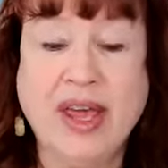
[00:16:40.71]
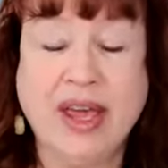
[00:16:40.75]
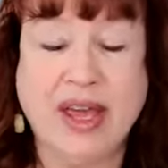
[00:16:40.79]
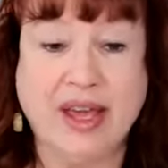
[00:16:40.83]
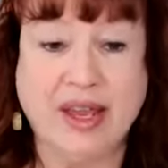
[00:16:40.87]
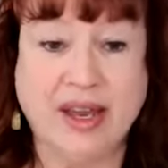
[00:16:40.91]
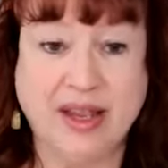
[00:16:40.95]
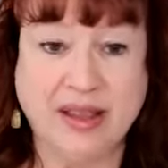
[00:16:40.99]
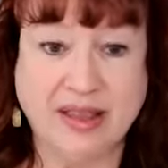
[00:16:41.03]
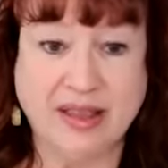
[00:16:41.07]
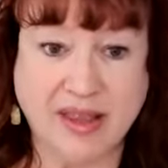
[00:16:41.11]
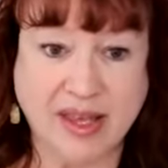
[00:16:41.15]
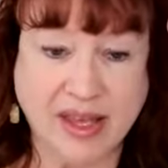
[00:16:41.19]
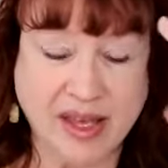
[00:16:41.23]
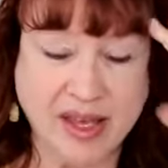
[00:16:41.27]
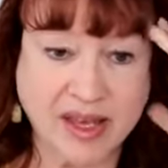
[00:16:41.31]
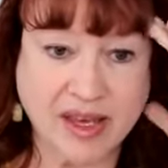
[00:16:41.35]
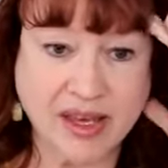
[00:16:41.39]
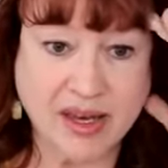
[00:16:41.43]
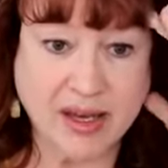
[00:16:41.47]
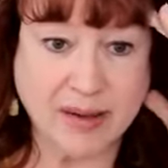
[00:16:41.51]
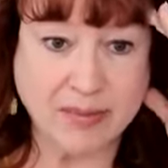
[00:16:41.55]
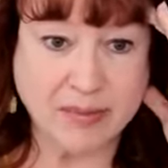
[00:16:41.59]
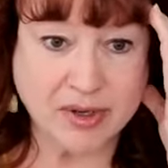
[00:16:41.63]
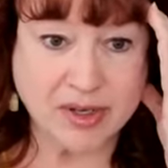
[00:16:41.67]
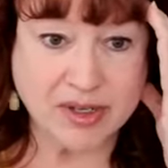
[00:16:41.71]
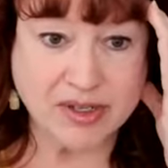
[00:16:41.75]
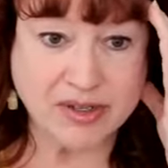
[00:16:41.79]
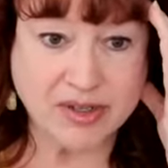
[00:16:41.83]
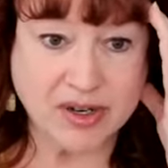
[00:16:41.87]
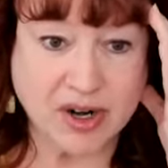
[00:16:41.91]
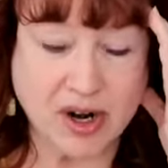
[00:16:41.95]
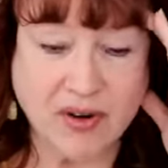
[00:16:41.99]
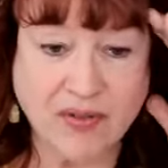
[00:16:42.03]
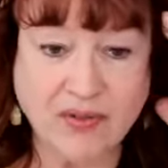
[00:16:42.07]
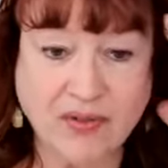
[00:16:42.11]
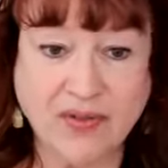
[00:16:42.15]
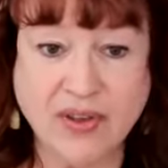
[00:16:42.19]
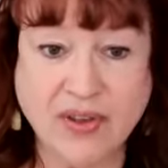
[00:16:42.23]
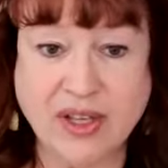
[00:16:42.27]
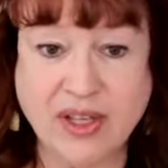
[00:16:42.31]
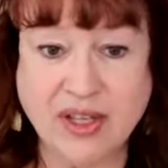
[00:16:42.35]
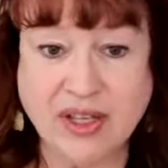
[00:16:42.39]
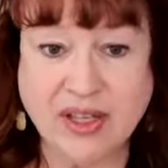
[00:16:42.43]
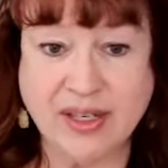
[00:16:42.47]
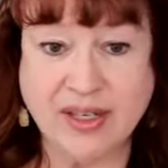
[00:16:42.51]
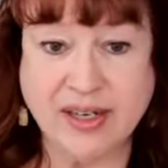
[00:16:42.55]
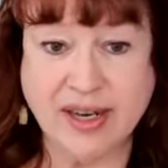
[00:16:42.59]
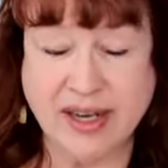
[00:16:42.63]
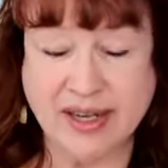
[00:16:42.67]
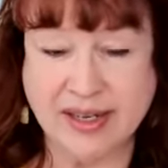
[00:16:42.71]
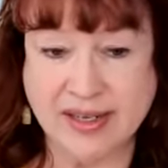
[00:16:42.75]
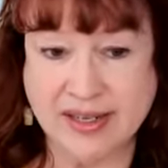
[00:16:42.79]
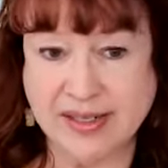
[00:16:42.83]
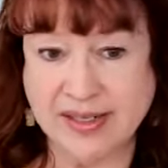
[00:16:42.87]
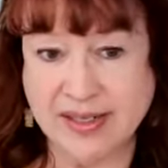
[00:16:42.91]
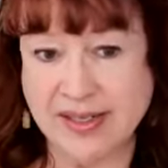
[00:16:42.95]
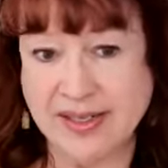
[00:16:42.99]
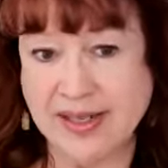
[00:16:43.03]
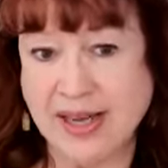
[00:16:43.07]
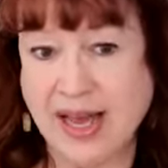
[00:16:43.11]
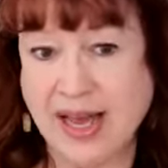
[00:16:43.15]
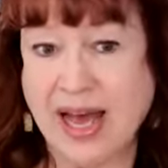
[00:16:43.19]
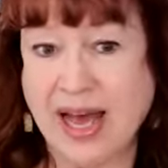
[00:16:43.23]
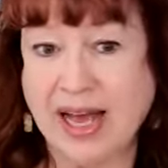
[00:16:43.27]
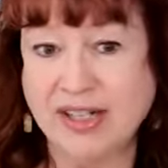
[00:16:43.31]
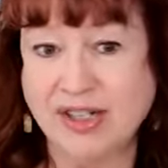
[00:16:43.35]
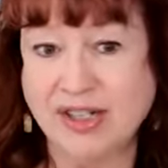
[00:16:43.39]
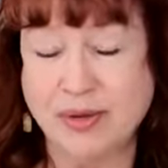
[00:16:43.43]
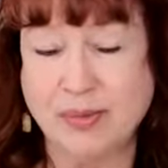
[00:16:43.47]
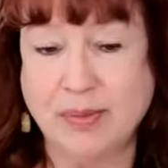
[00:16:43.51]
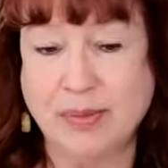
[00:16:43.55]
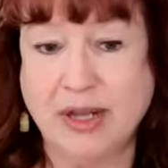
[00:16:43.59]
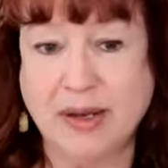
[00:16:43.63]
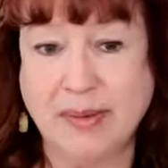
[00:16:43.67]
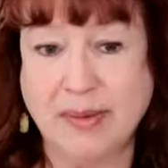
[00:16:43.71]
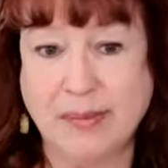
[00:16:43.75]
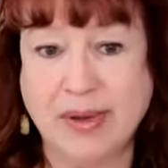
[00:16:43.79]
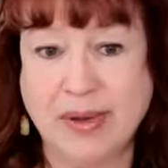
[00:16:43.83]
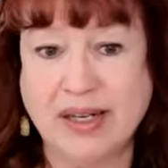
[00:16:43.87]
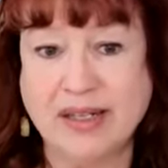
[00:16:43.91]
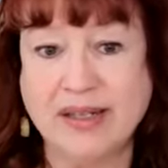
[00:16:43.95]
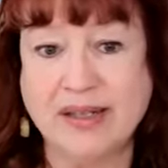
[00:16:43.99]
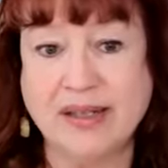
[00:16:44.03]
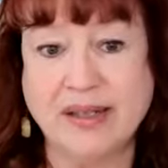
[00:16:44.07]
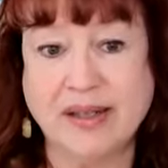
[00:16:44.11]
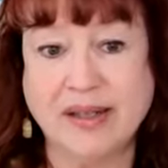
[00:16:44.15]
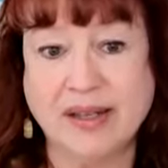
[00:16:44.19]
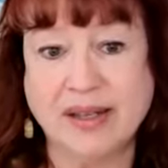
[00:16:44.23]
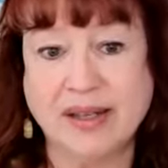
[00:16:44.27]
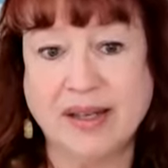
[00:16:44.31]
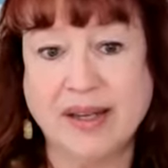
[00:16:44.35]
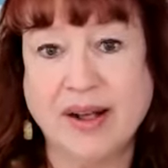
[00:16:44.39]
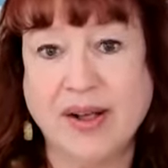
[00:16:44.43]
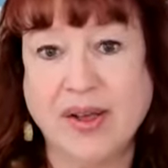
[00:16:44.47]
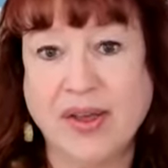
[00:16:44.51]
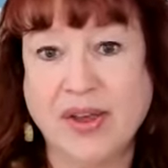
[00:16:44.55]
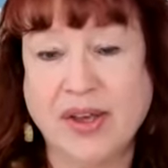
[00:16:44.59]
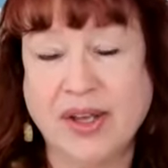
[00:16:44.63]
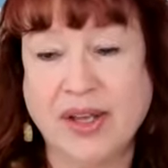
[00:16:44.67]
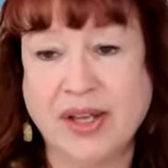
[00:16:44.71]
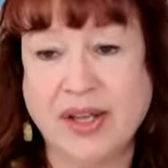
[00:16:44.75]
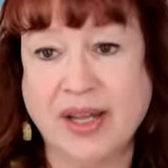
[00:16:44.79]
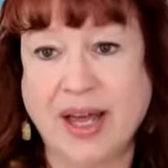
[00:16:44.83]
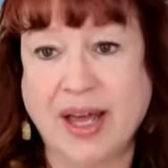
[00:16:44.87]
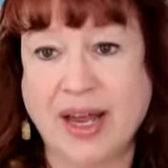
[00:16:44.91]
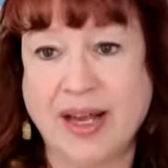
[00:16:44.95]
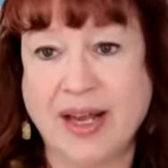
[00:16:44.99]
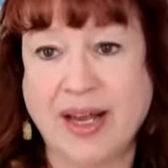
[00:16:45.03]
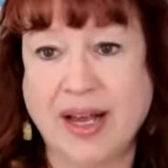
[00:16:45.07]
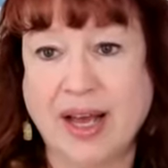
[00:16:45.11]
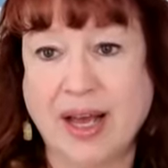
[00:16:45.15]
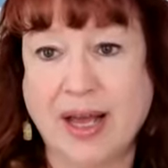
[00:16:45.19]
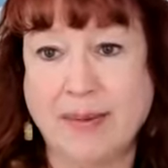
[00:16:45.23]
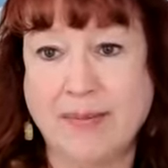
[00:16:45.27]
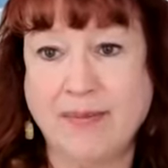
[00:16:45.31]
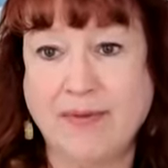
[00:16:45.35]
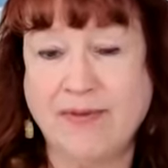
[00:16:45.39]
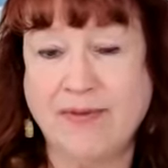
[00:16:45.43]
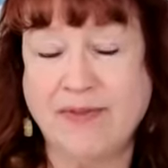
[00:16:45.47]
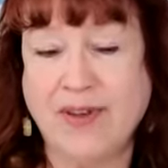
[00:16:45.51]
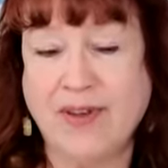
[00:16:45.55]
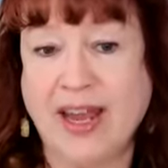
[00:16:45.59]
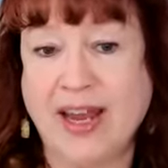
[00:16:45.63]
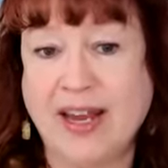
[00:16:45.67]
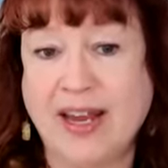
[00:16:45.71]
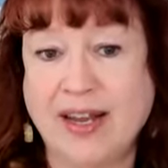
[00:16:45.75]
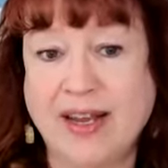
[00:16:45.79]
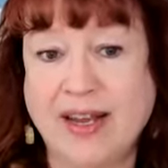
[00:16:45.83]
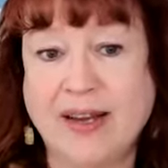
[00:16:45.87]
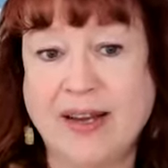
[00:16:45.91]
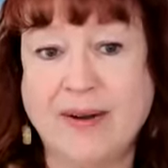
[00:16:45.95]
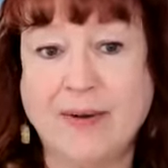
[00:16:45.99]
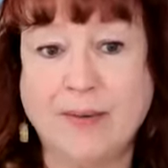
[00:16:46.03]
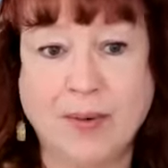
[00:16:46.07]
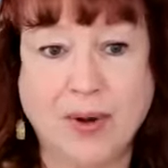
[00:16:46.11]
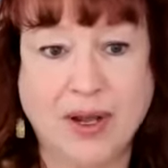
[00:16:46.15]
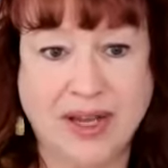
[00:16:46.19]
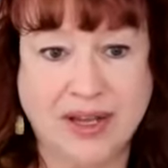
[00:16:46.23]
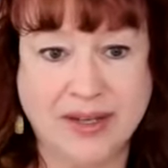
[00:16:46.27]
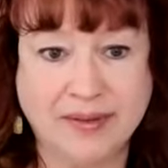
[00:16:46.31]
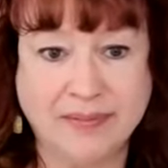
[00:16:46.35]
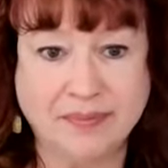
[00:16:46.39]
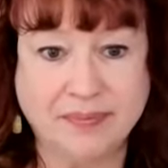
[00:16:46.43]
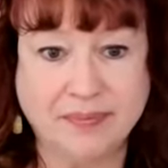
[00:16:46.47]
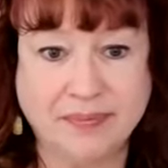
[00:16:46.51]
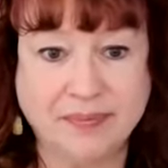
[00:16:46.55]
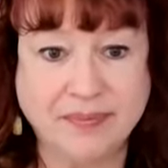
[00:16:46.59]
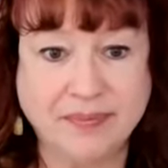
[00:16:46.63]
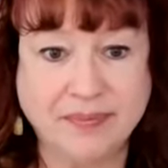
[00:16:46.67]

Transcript: And at the end, I'm going to start feeling like a detachment mentally, like I'm fading away,